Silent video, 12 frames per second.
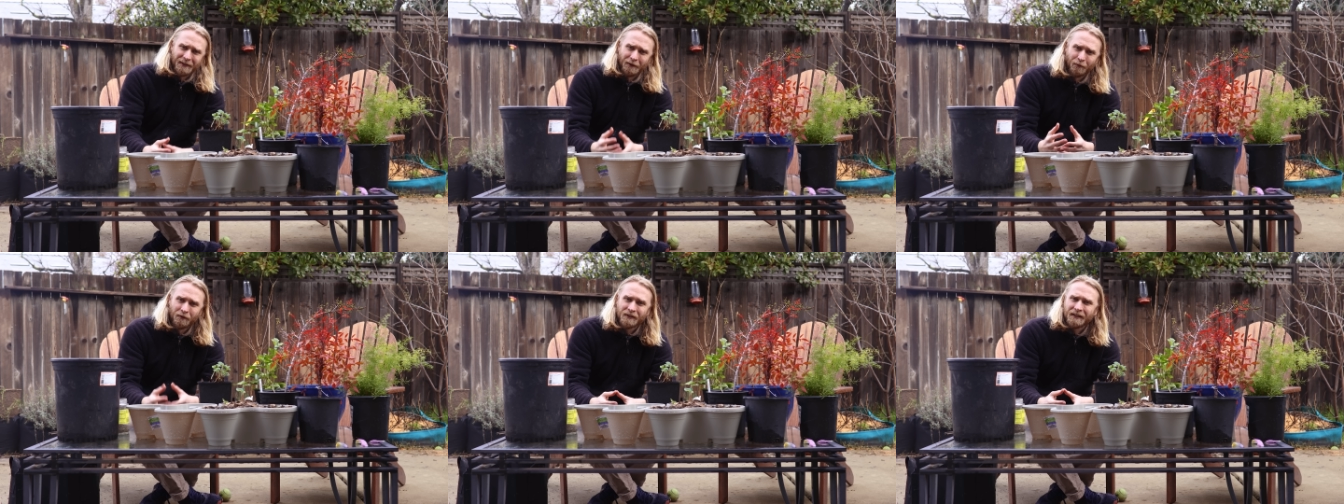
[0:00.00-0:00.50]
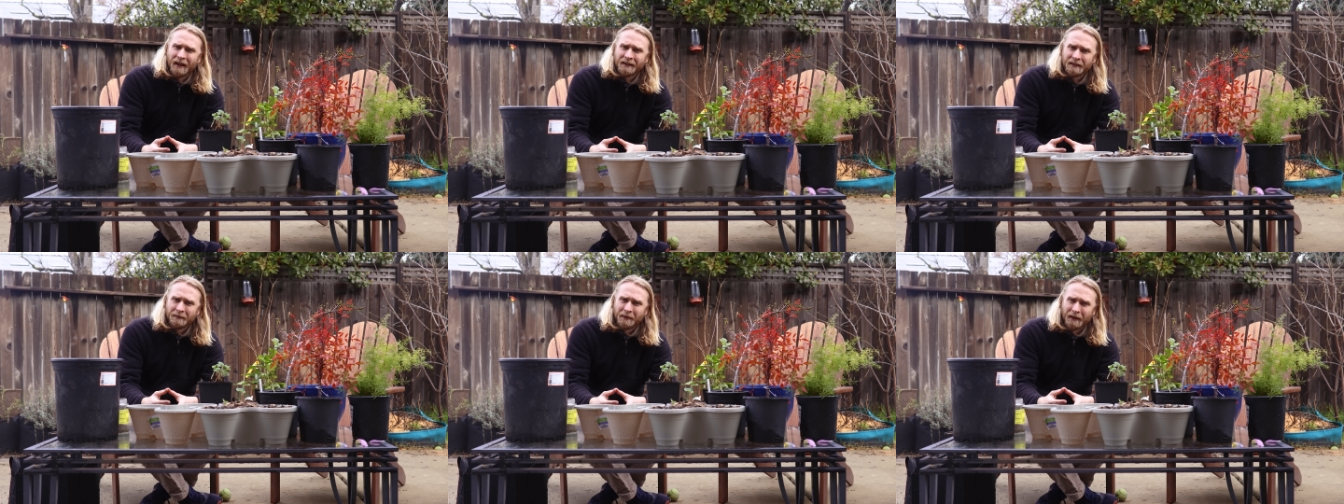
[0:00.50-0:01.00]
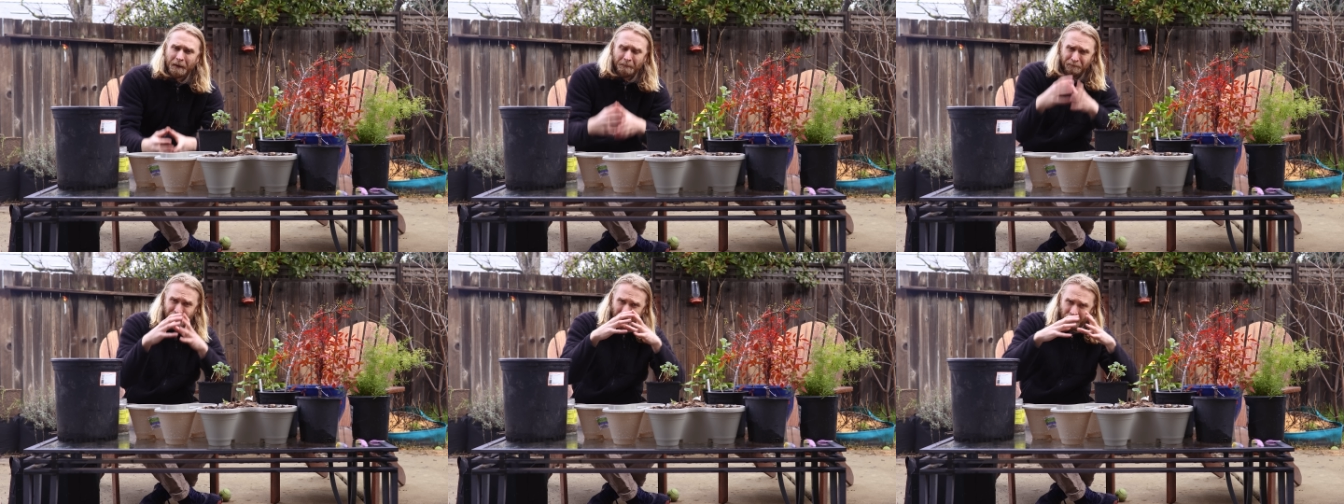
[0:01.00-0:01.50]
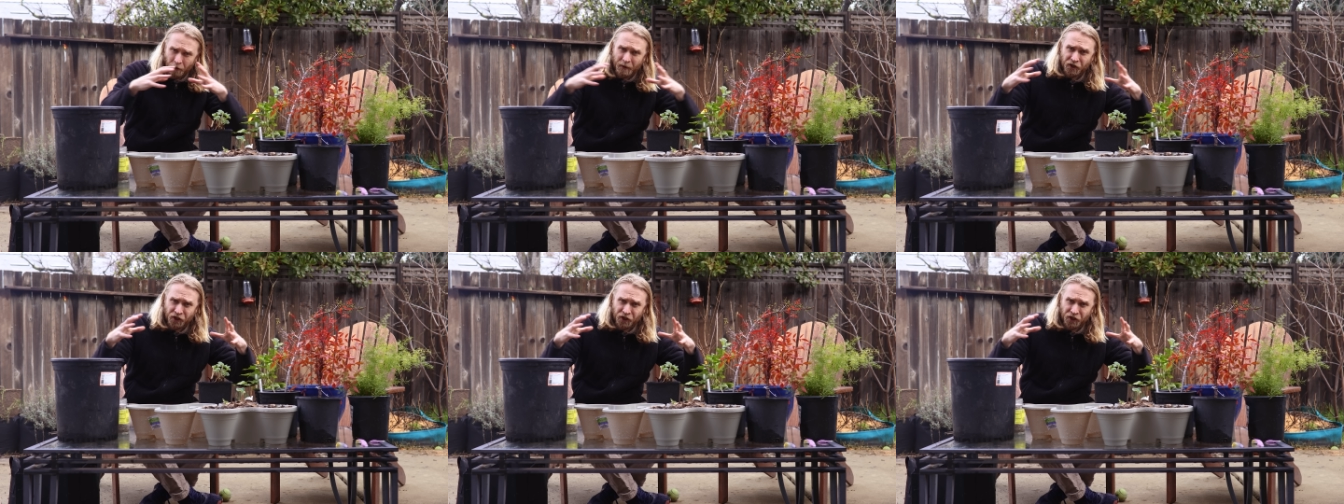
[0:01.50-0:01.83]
Their roots tend to be a little bit